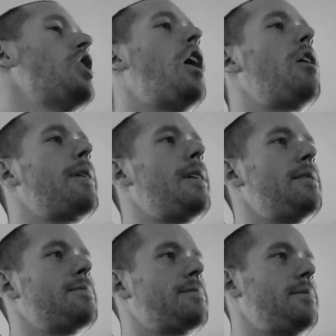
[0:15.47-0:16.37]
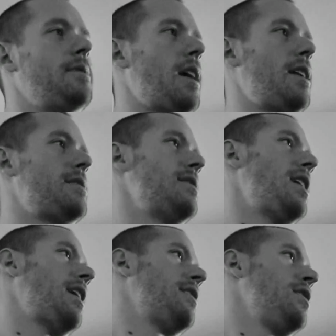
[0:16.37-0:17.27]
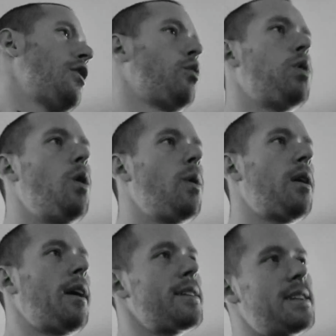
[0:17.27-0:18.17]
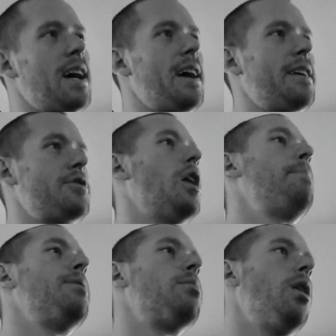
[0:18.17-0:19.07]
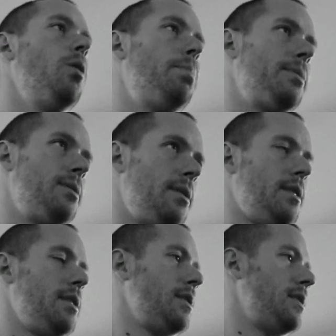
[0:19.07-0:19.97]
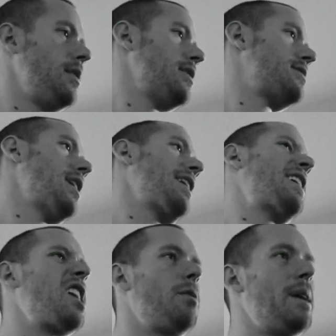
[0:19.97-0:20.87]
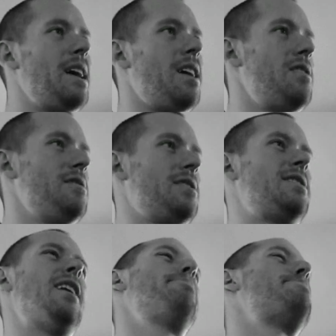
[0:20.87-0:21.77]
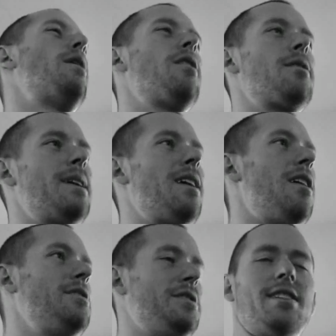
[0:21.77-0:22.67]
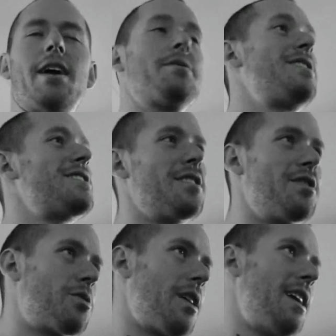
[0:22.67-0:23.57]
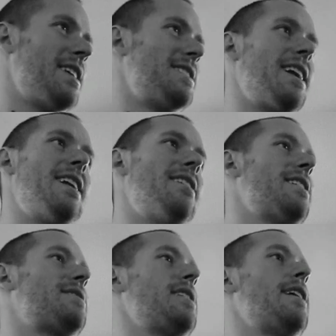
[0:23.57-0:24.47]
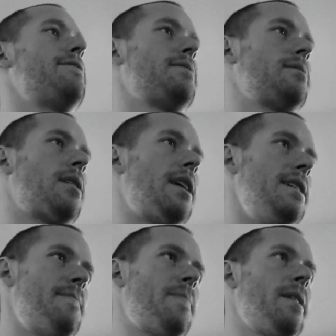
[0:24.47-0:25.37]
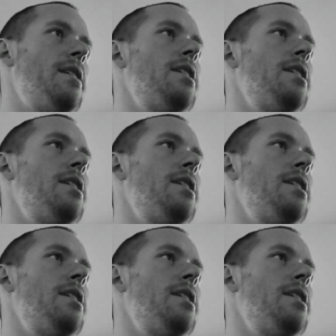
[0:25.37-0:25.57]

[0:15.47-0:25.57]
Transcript: jogging, and it's not the rower, and it's not jumping rope, it's not kettlebells, it's not barbells, it's not resistance training, it's not any of that stuff, right?